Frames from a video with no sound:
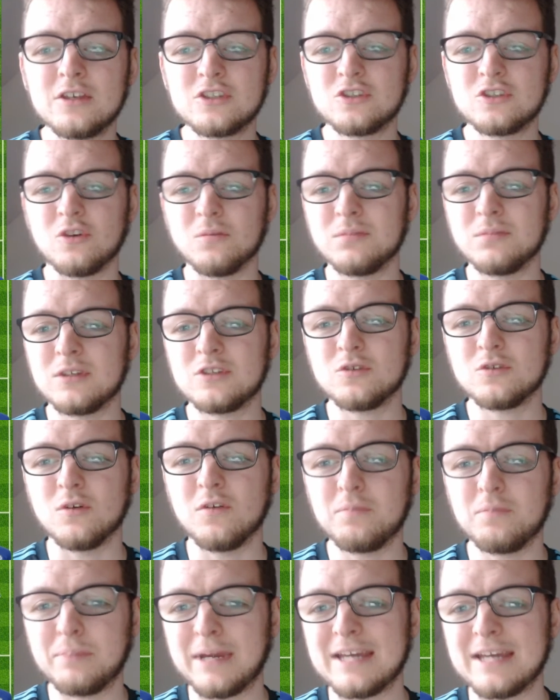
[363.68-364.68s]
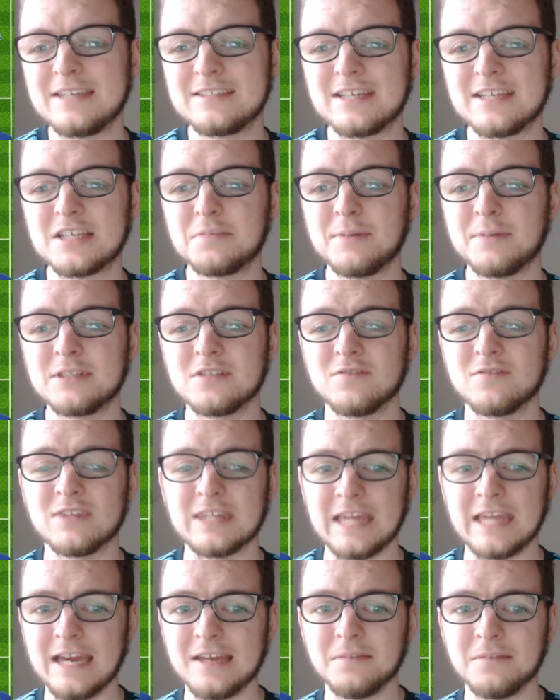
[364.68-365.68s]
stop the sort of pace aspect of
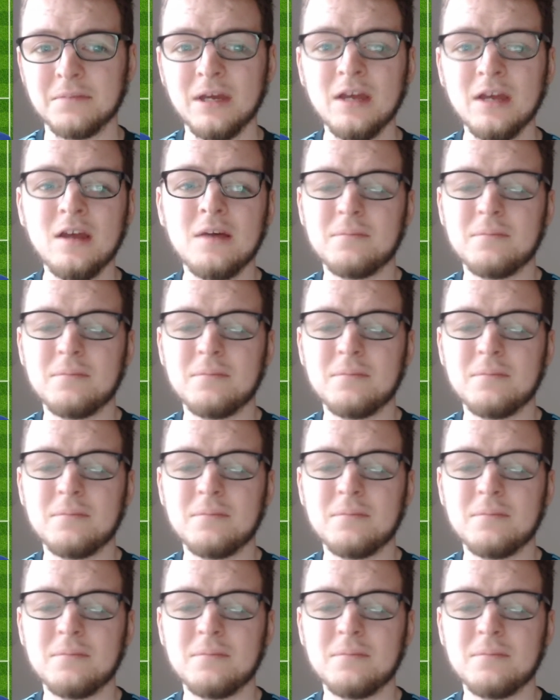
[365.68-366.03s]
the game.